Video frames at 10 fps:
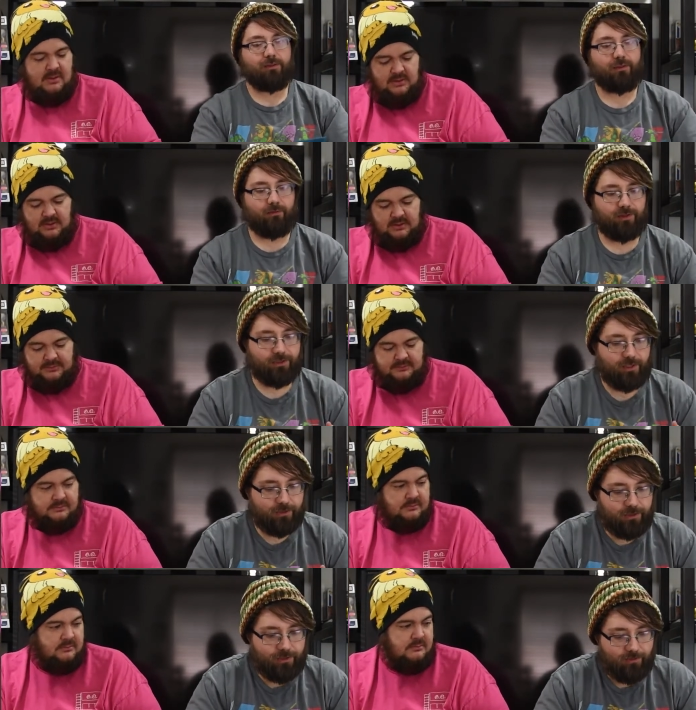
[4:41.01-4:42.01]
Speaker 1: into the
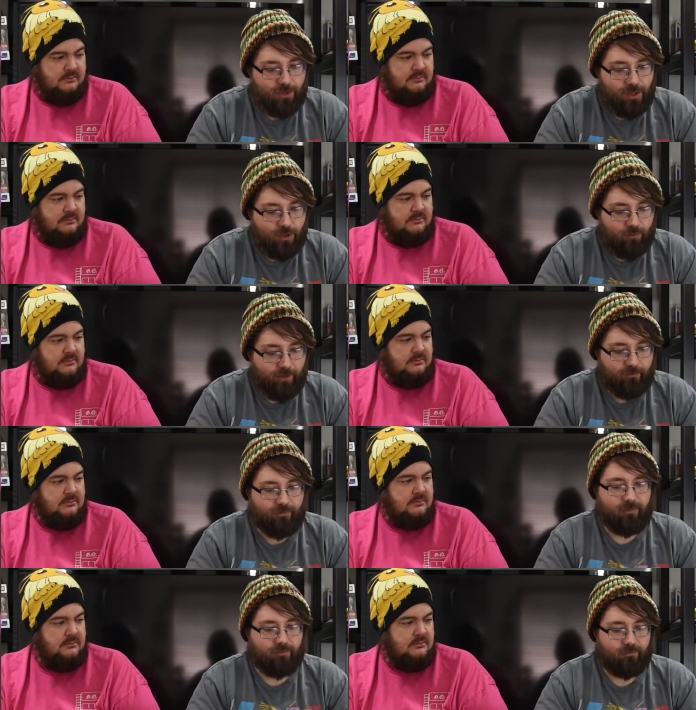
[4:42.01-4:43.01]
resonators here. We have
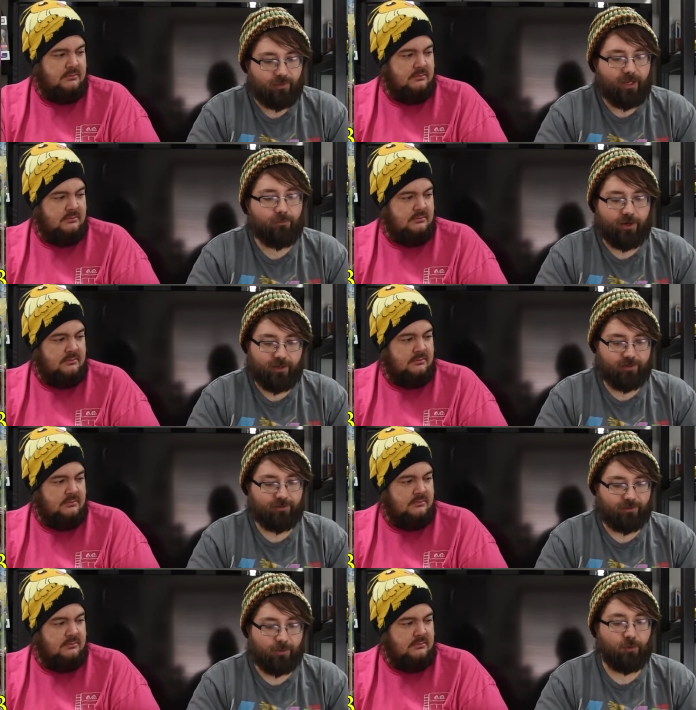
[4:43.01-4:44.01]
Lamorak,
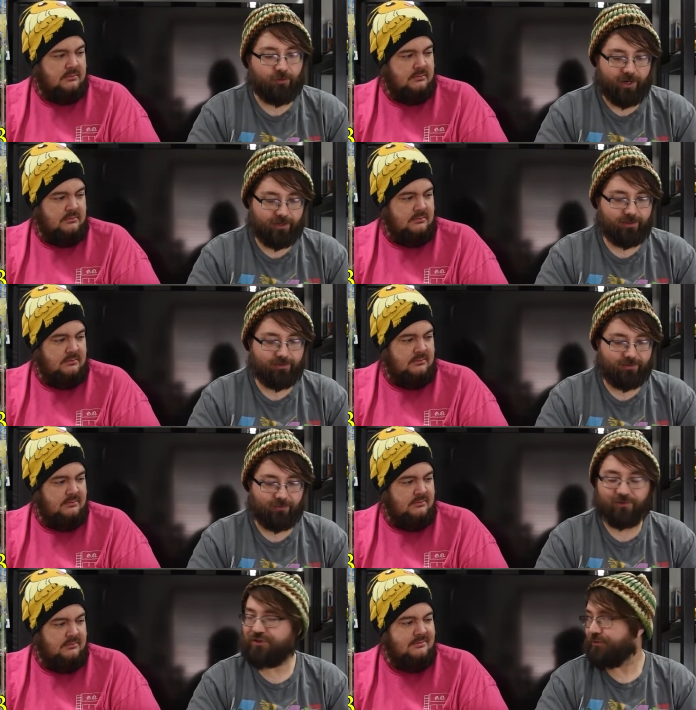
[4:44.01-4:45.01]
Lamorak.
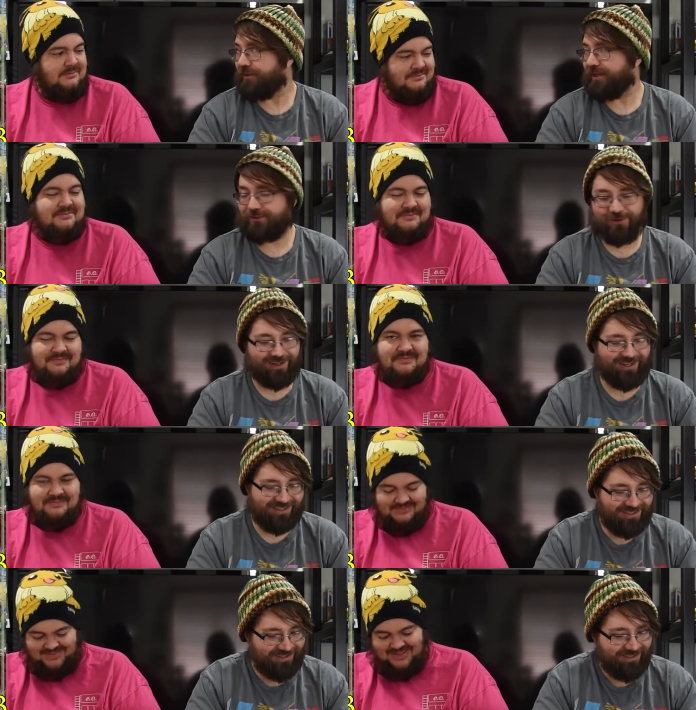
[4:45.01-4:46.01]
I'm assuming that's what it
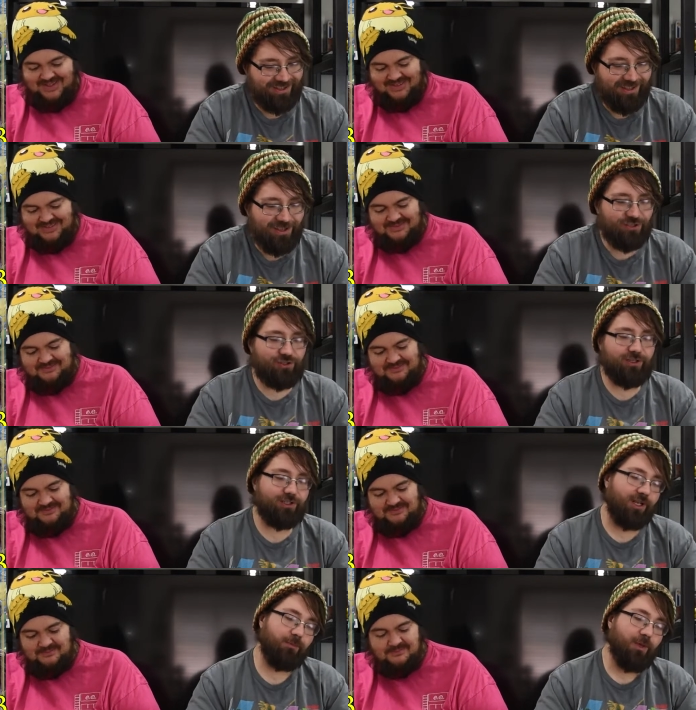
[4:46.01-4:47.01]
is. Yeah. Strange
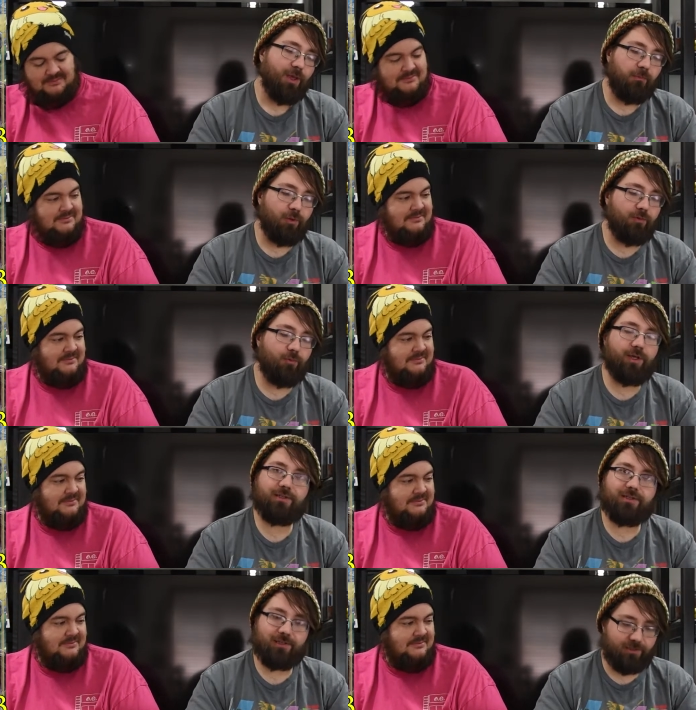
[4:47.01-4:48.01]
name. Blue and a white,
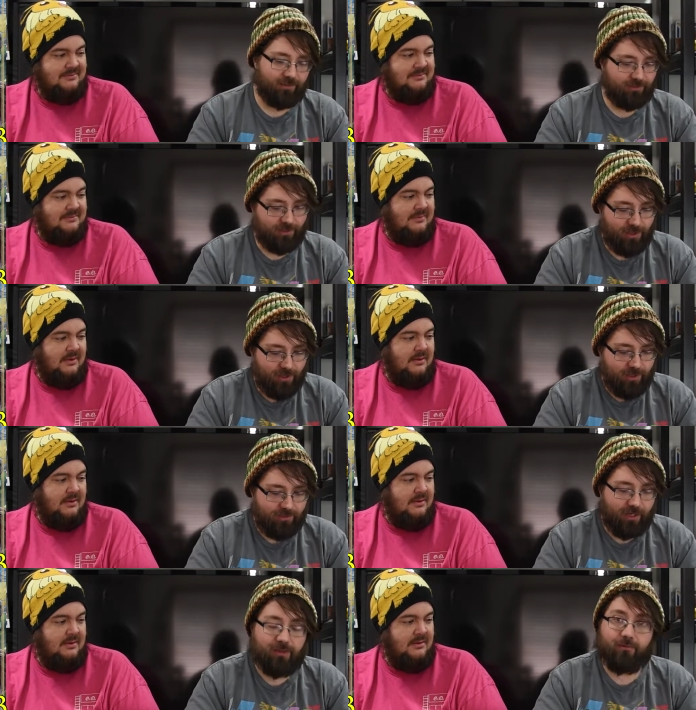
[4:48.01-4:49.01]
6 6,
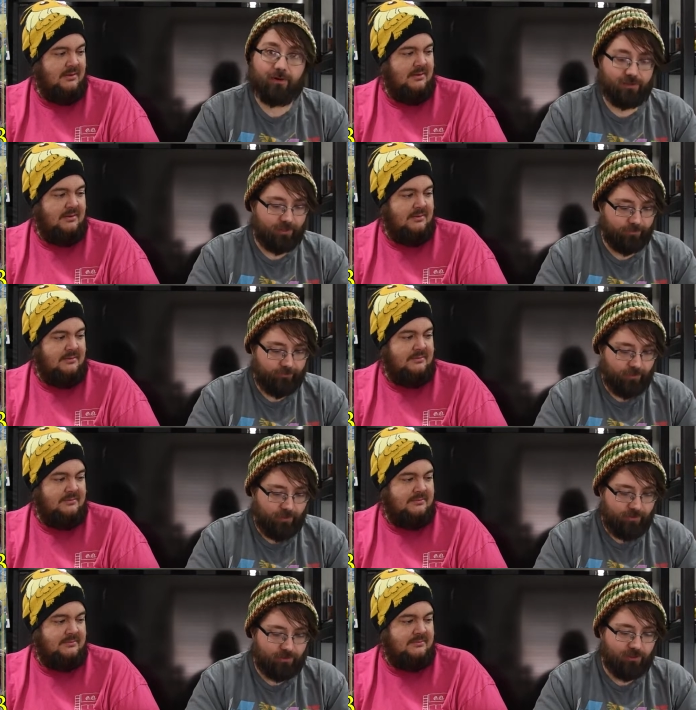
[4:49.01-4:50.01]
Knight of the Round Table.
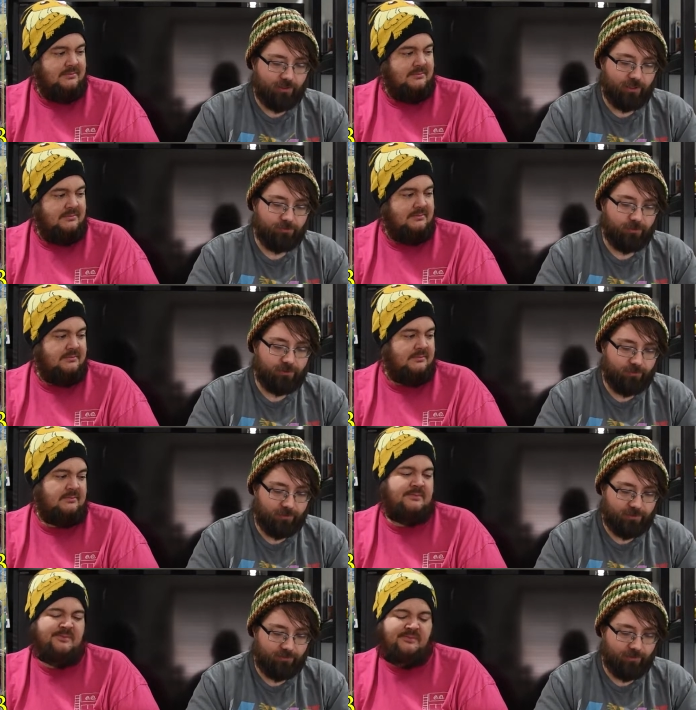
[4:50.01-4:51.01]
This card gains plus 2
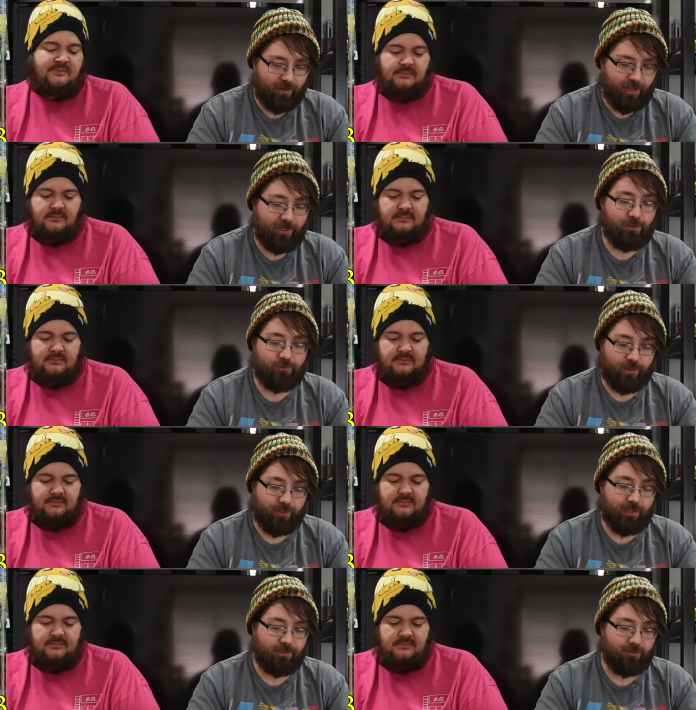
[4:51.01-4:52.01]
plus 2 and
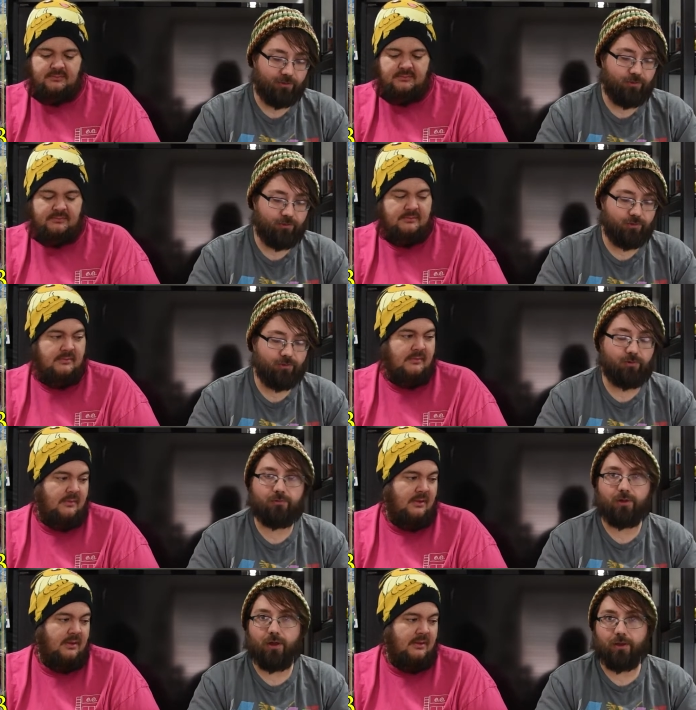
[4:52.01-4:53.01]
drain as long as you control a
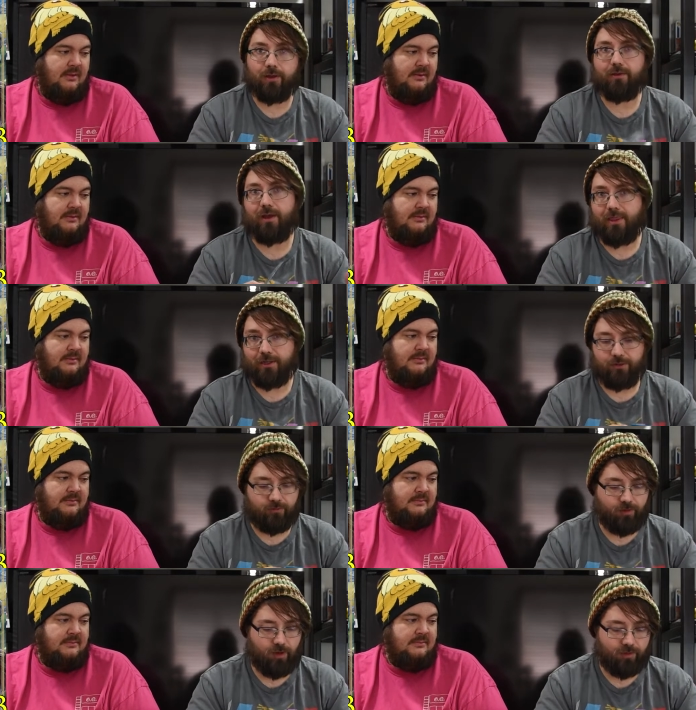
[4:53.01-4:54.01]
Regalia, and then
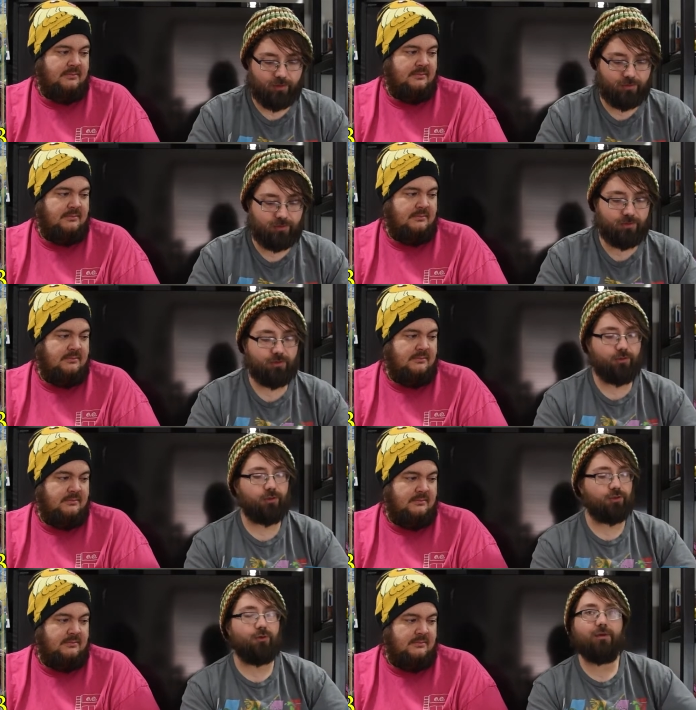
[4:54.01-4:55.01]
your Regalias you
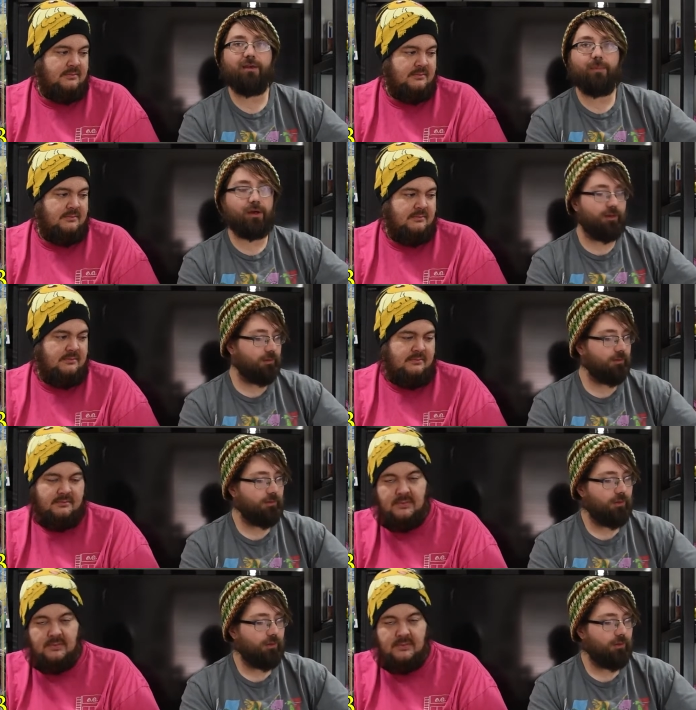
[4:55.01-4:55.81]
control have barrier.